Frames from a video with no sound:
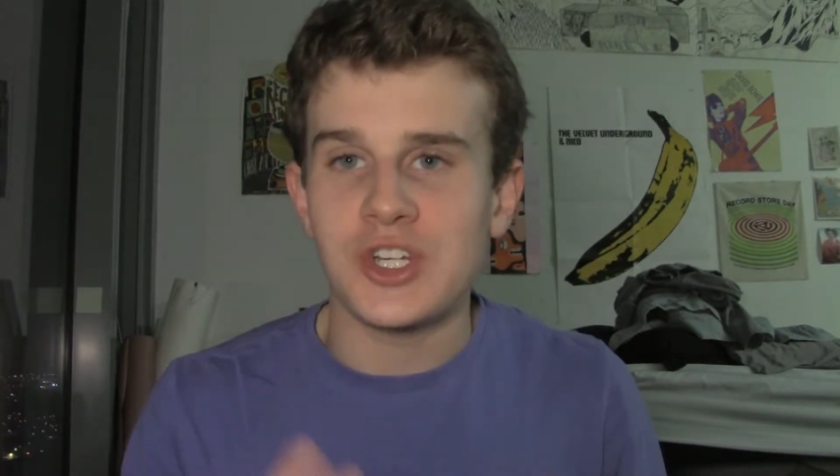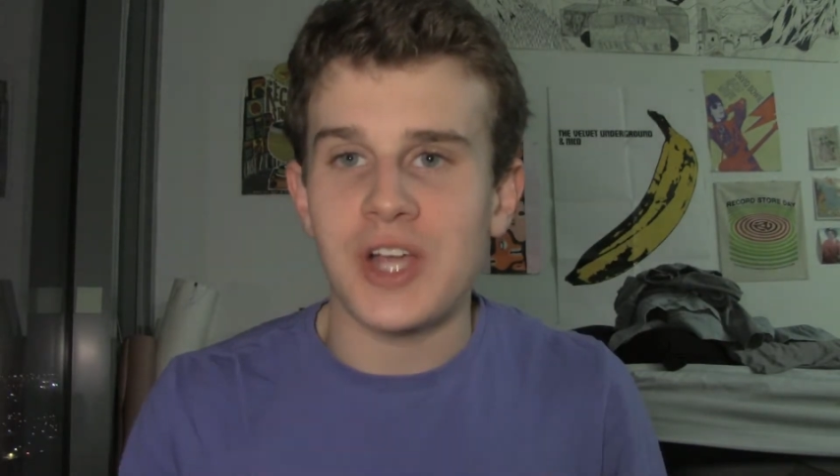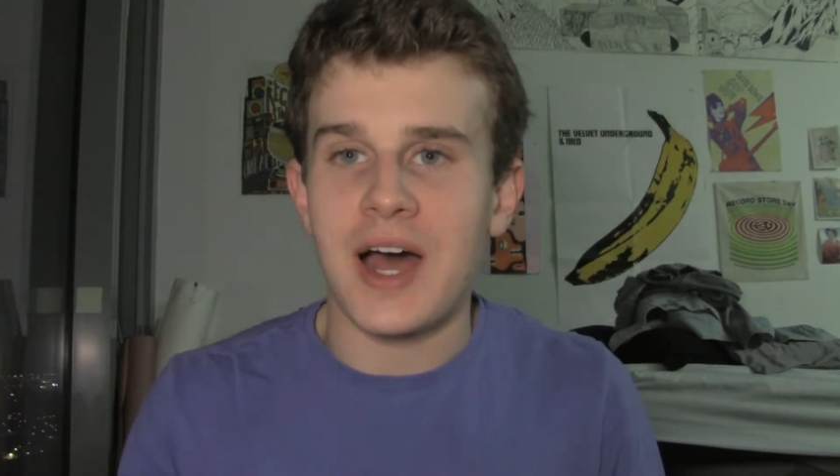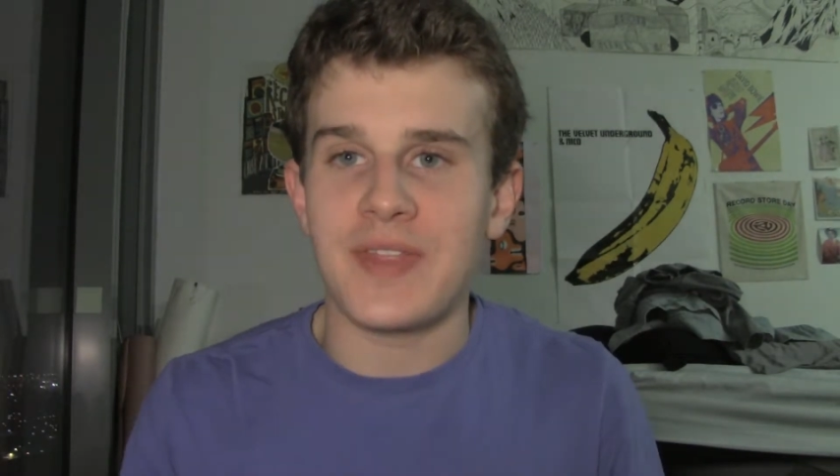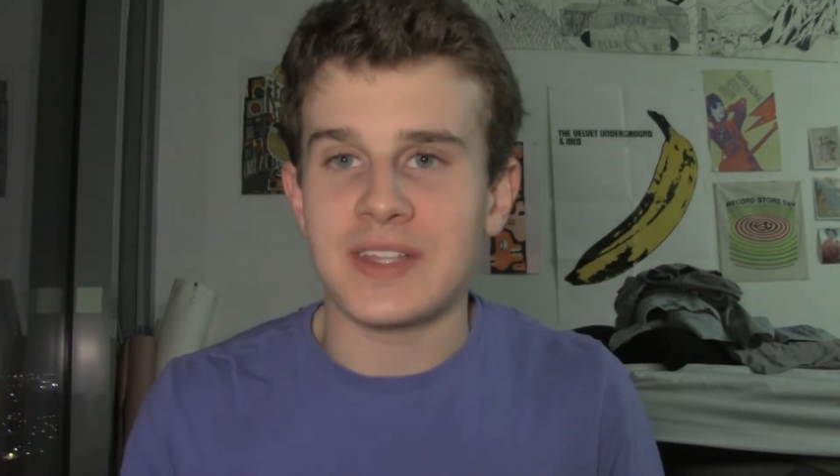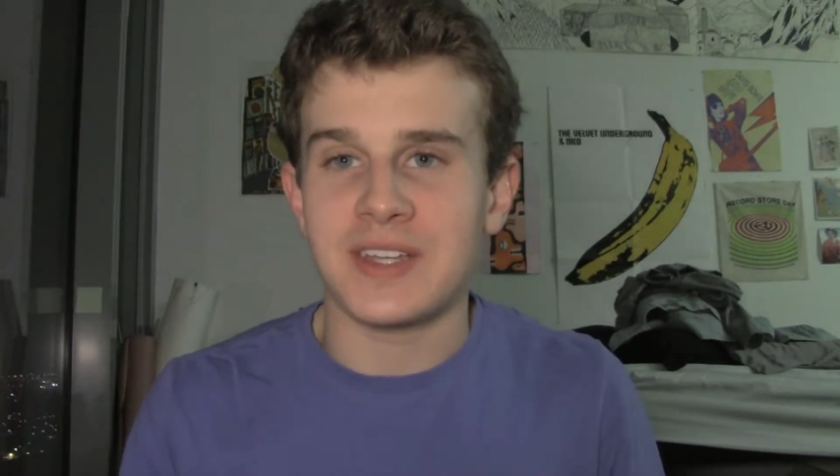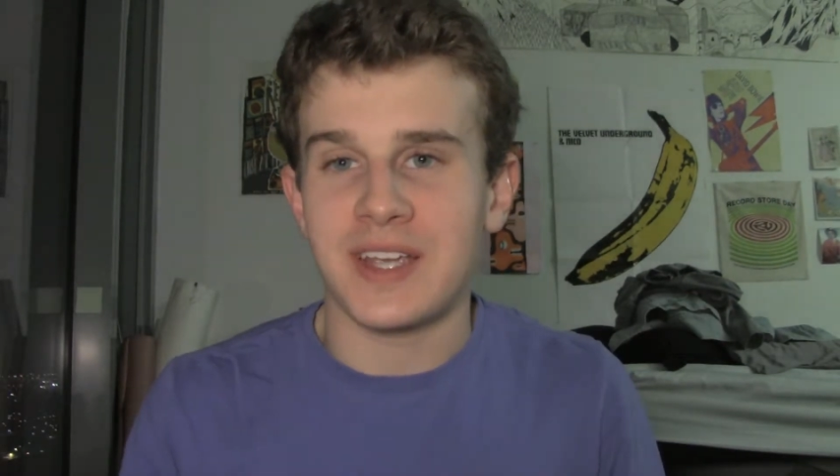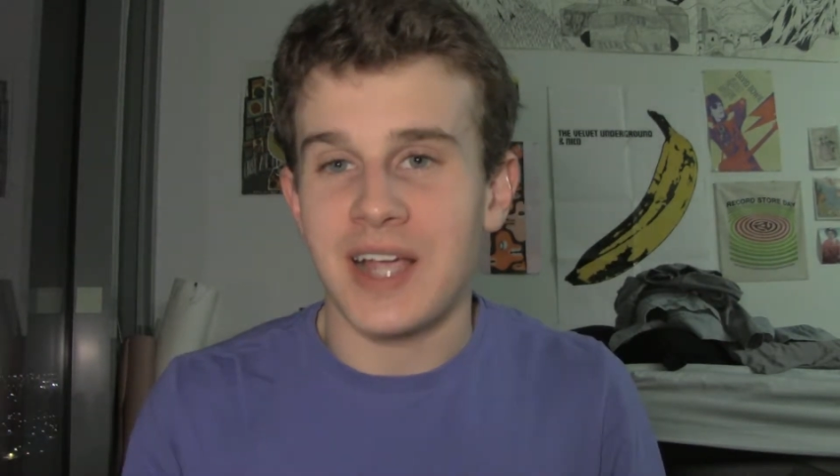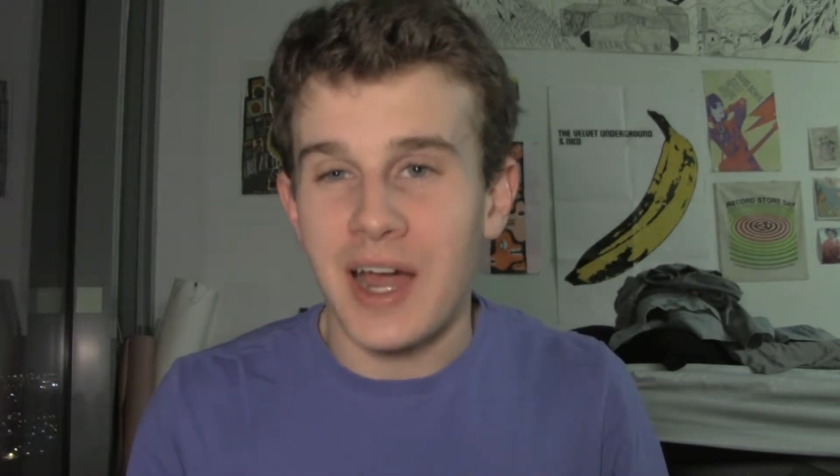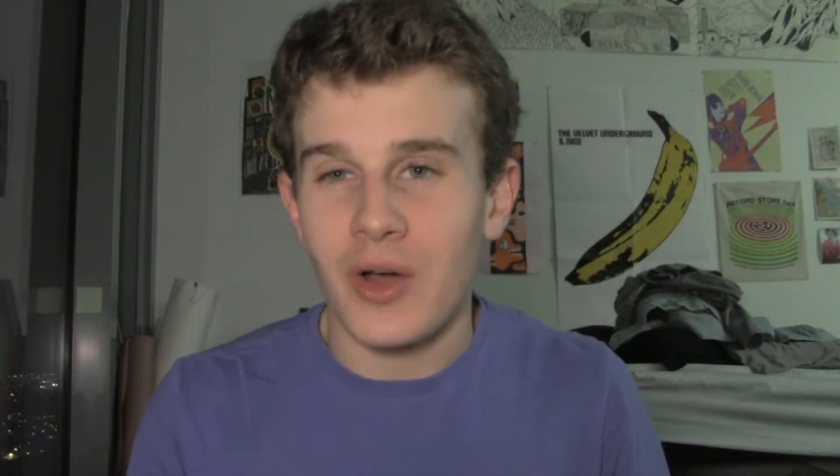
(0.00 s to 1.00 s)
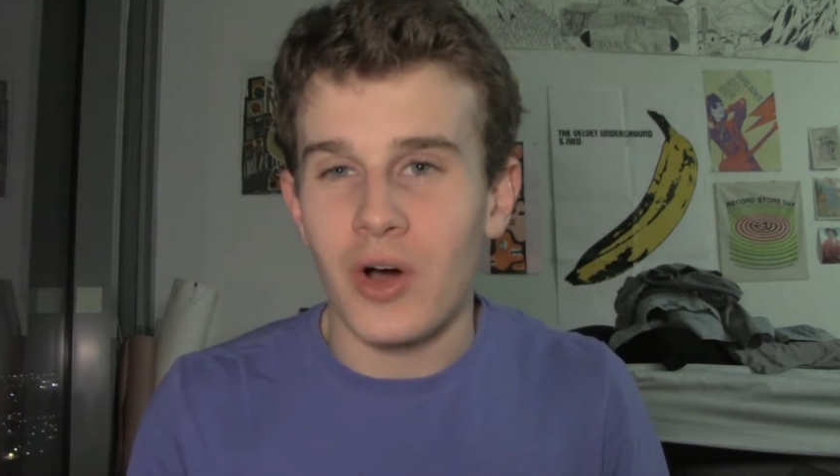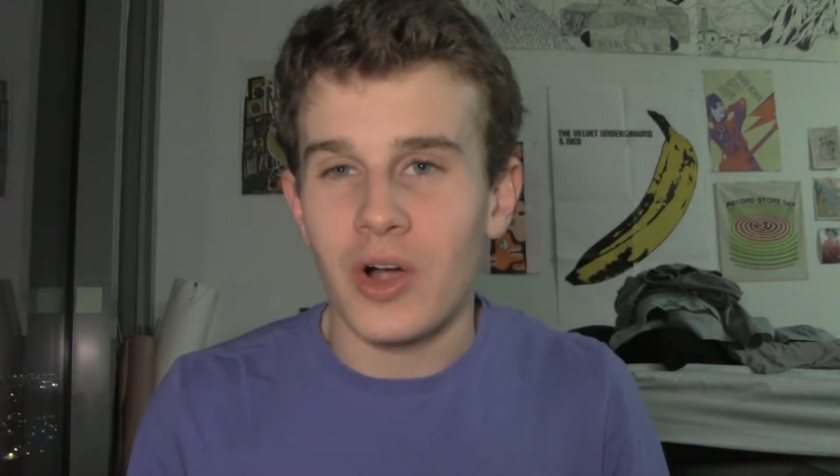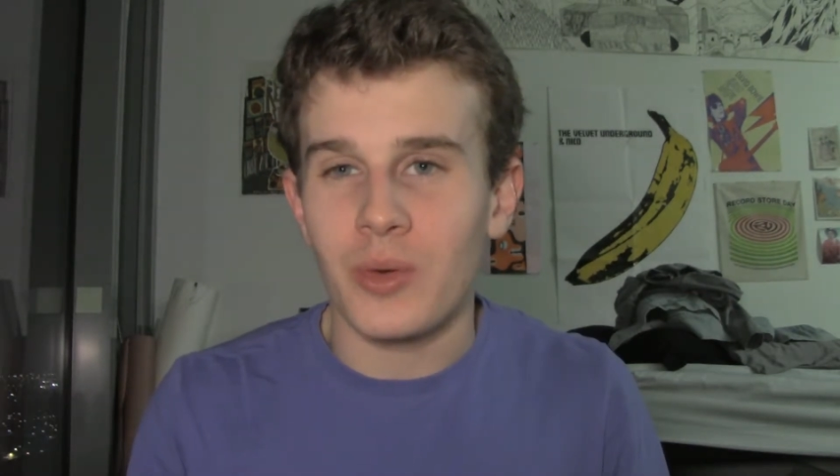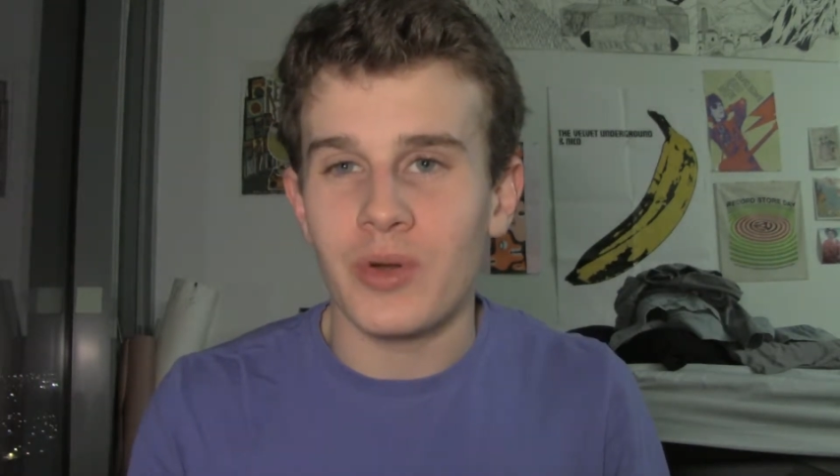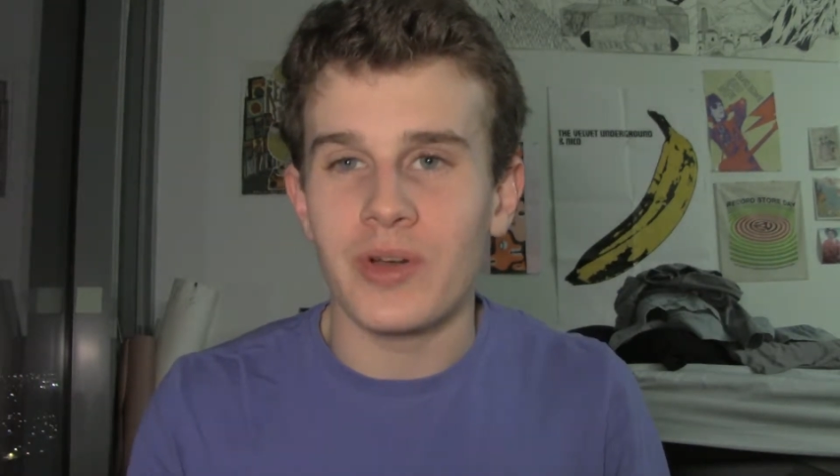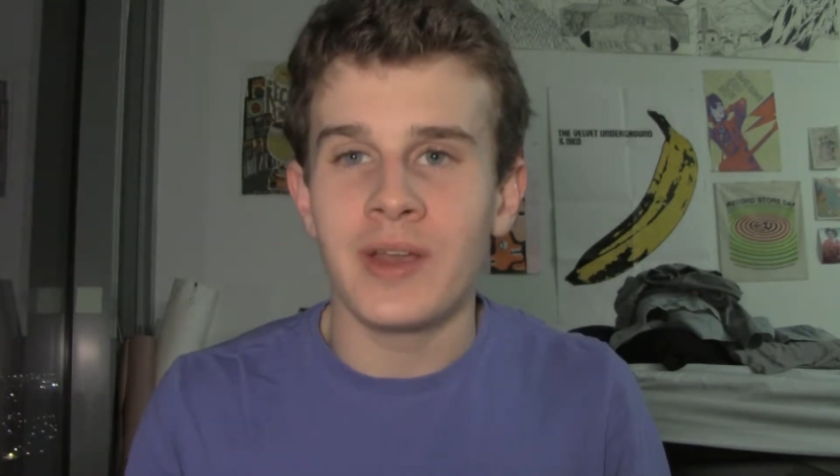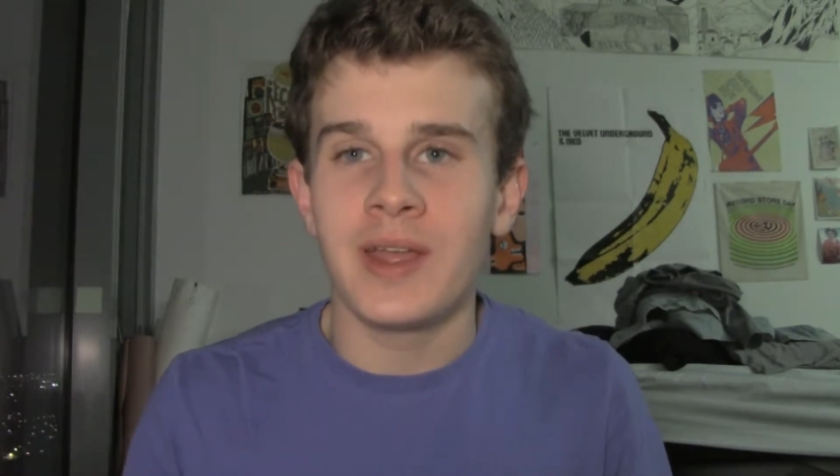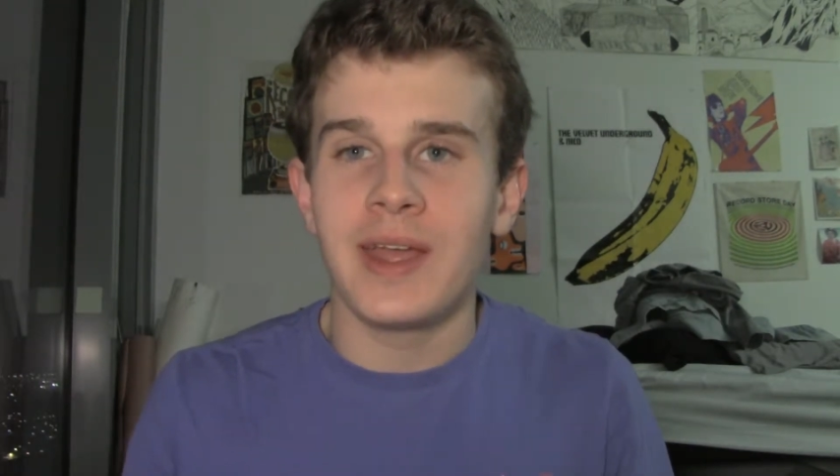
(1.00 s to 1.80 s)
shot that's like kind of awkward,